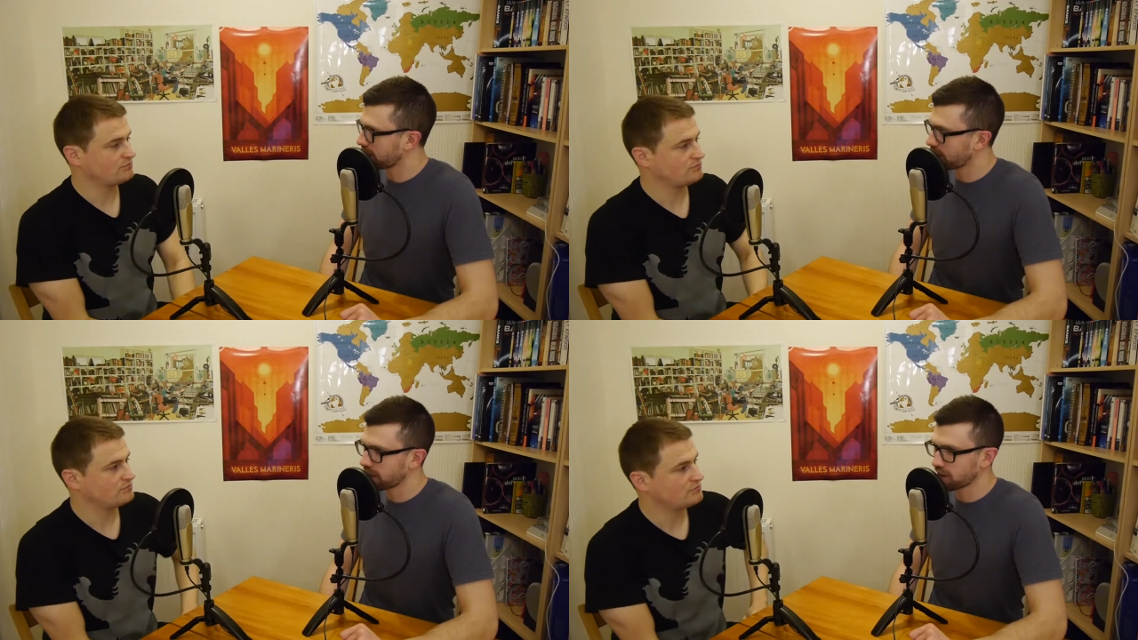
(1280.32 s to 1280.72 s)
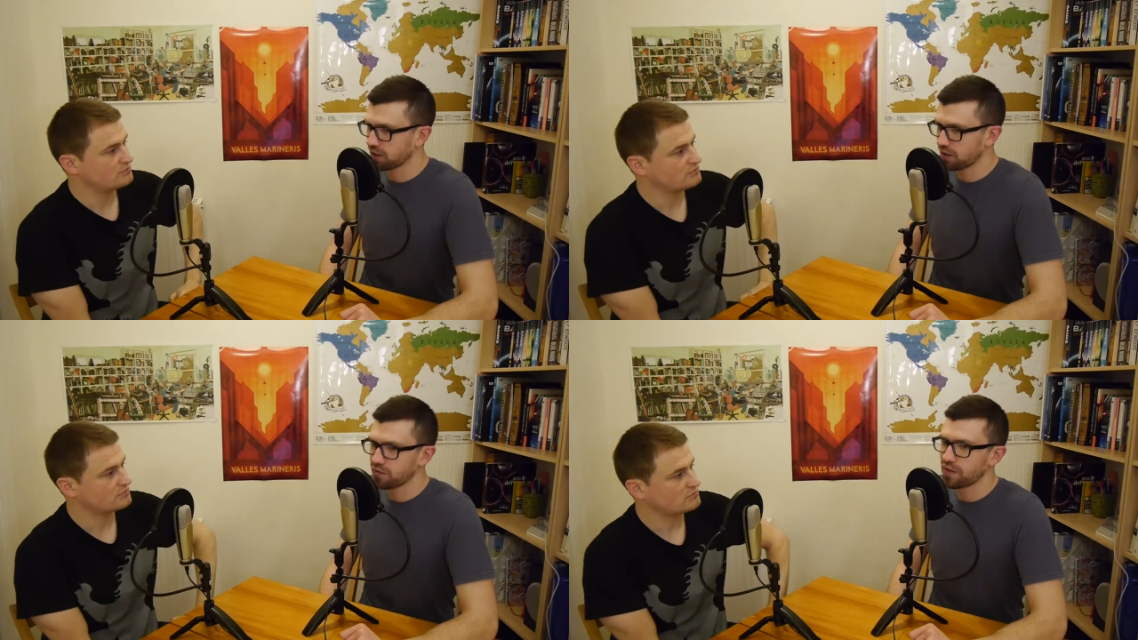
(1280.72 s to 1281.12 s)
Speaker 1: in like
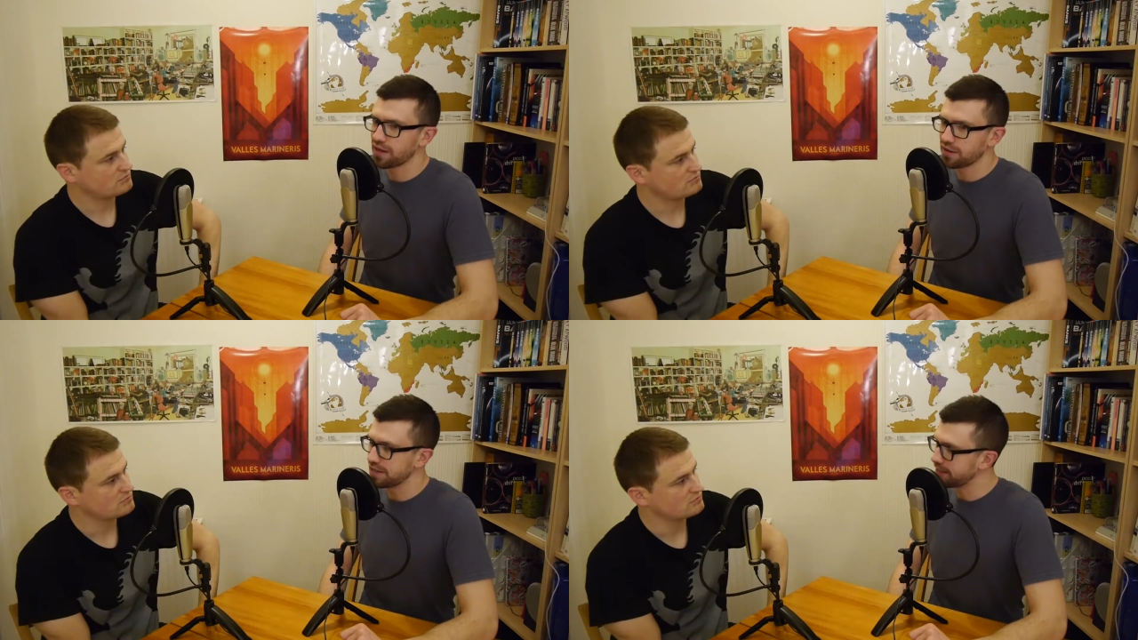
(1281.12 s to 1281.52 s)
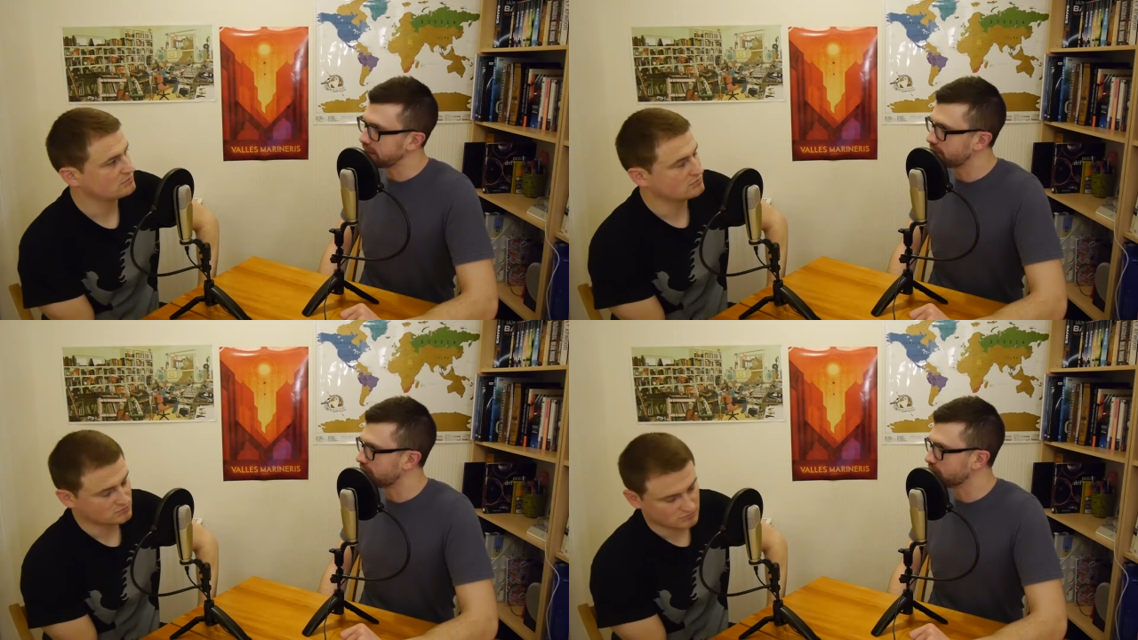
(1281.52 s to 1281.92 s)
their
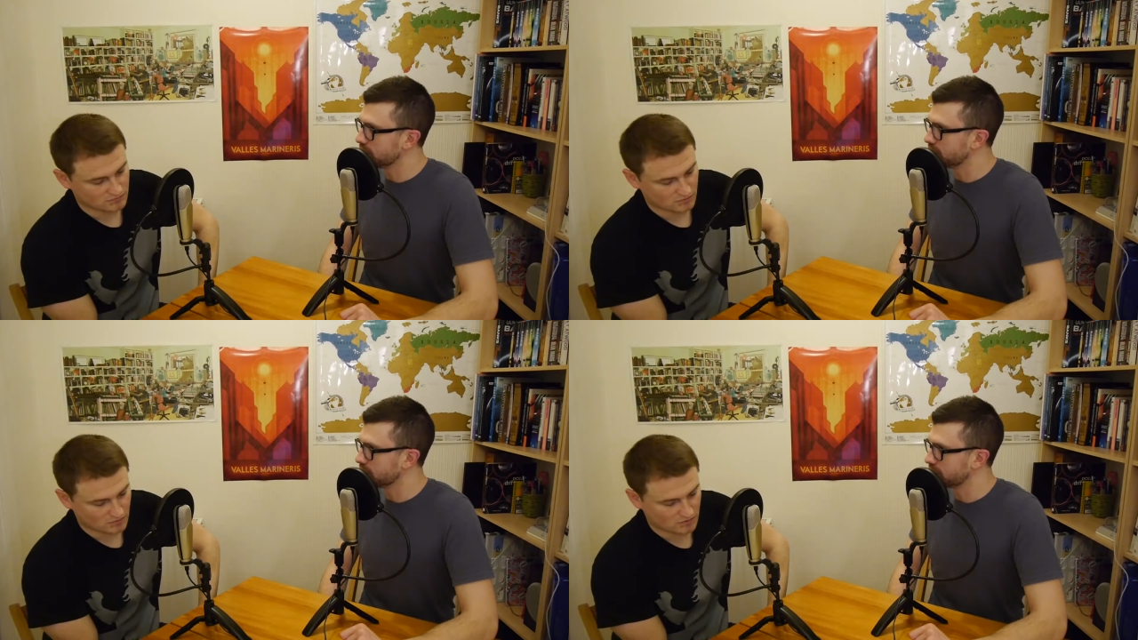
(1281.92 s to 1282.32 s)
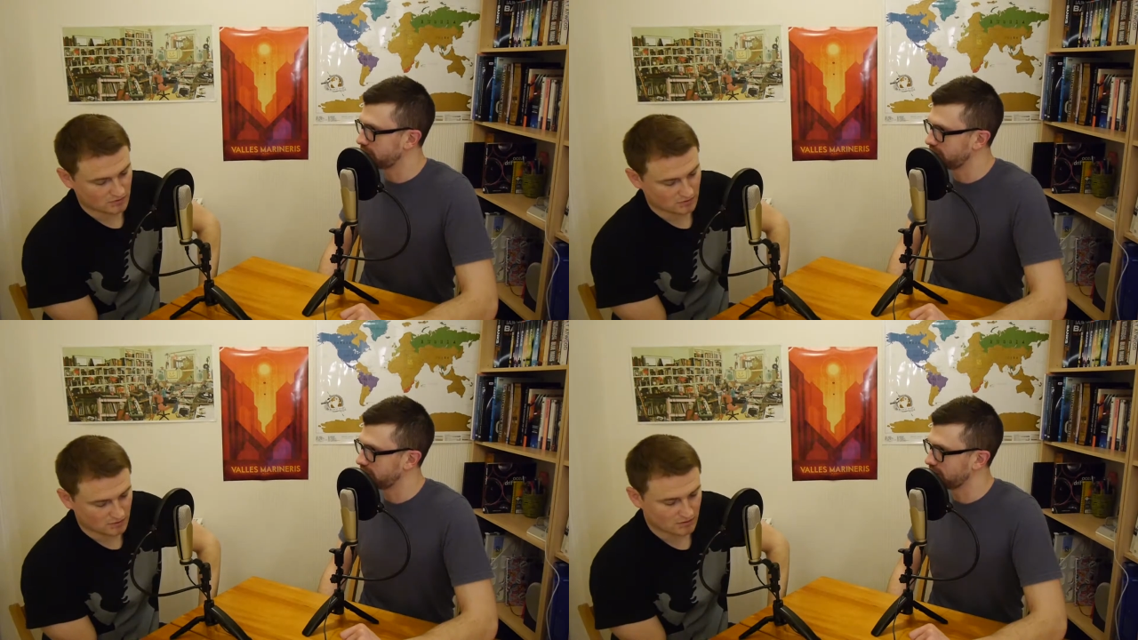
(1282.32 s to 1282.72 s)
need for
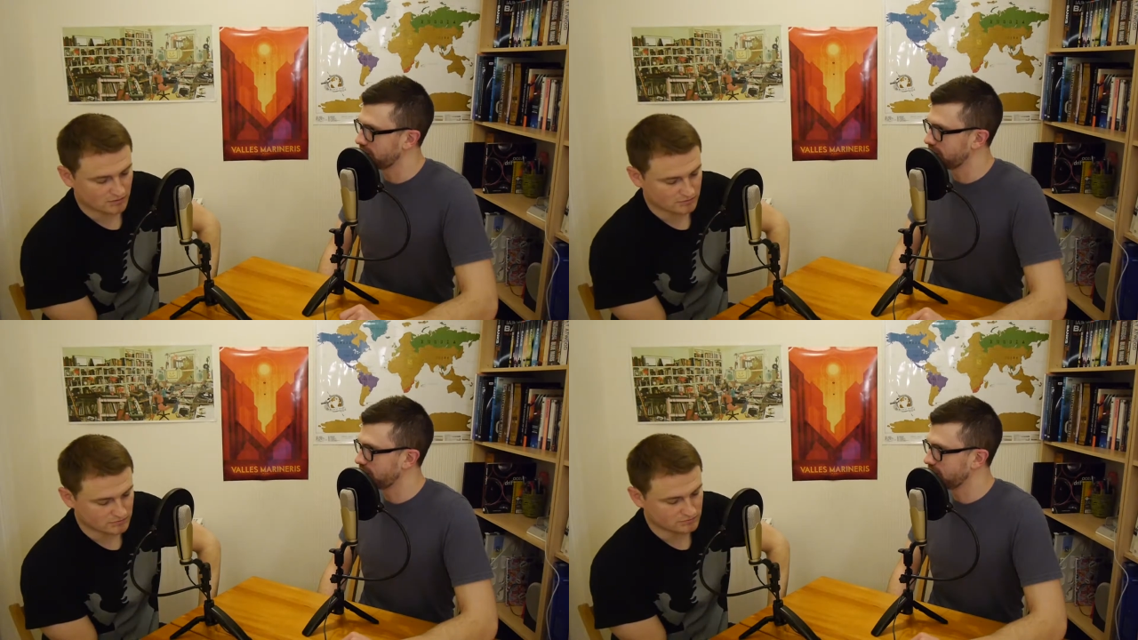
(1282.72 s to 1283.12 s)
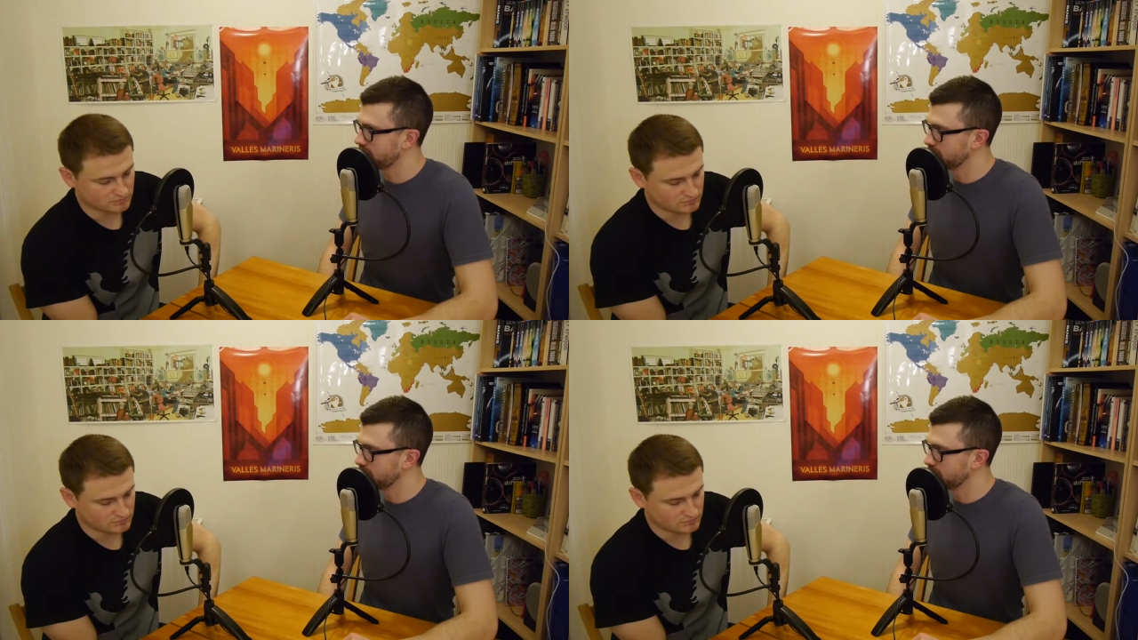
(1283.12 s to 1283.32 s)
resources and and mm.